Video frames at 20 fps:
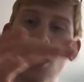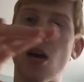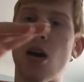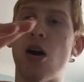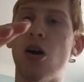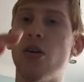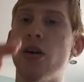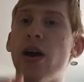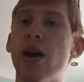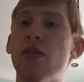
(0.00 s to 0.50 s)

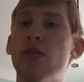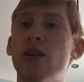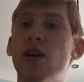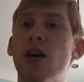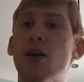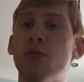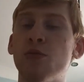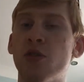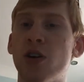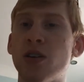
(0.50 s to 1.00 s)
Hungarian
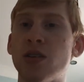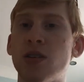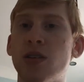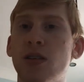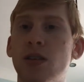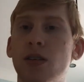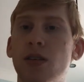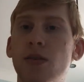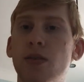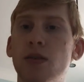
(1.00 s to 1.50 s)

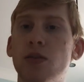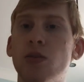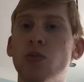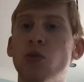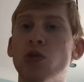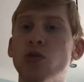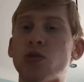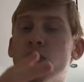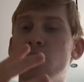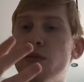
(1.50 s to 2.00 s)
uprising,
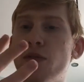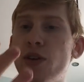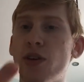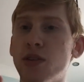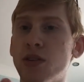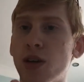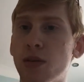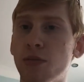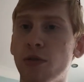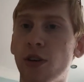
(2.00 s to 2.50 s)
which was the
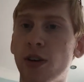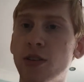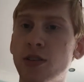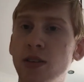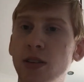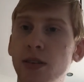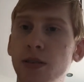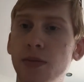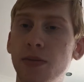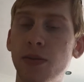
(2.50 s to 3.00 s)
first
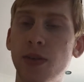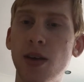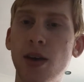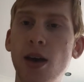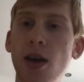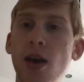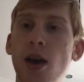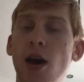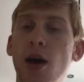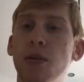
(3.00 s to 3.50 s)
uprising
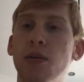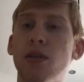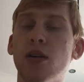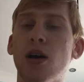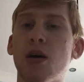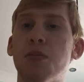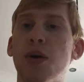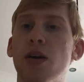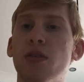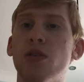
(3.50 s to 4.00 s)
to
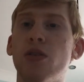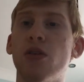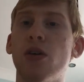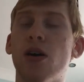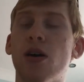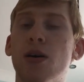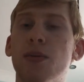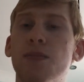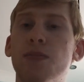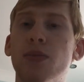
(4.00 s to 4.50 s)
come out of the
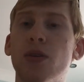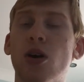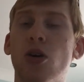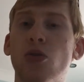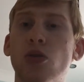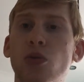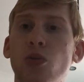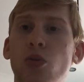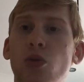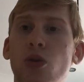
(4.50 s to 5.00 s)

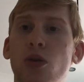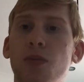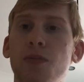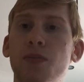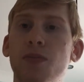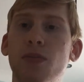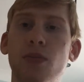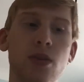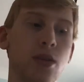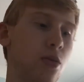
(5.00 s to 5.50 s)
Cold War,
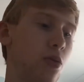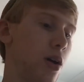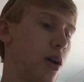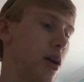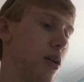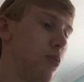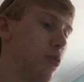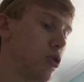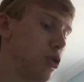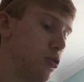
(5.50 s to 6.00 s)

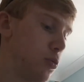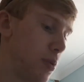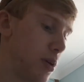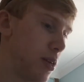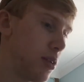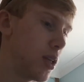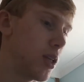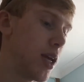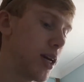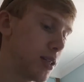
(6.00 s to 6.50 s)
which will be
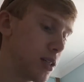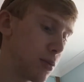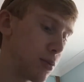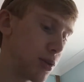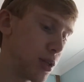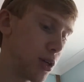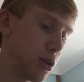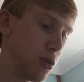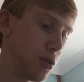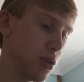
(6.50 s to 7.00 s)
in the next
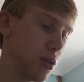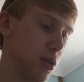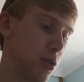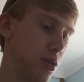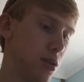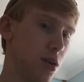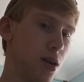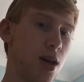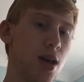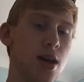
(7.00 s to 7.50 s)
episode.
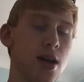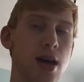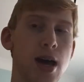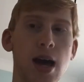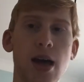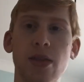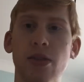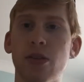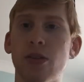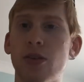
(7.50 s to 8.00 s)

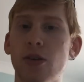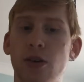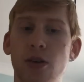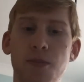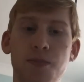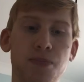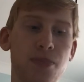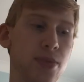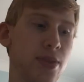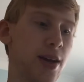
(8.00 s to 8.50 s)

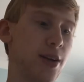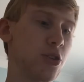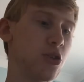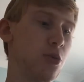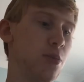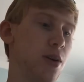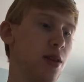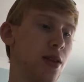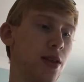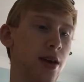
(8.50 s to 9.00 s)
And that
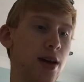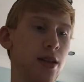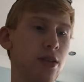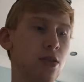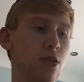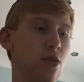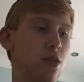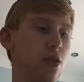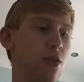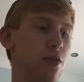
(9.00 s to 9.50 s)
should be the end
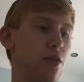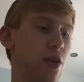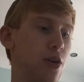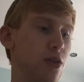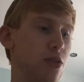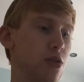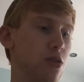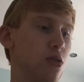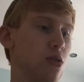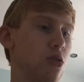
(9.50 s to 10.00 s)
of the
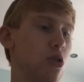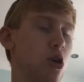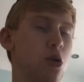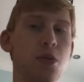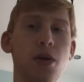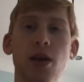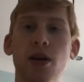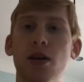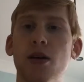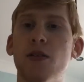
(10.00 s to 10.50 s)
first
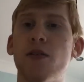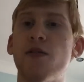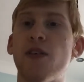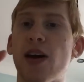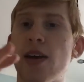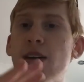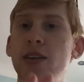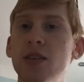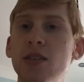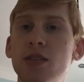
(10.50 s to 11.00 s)
topic
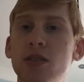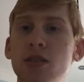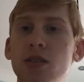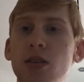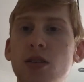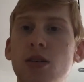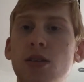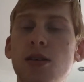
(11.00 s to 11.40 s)
phase.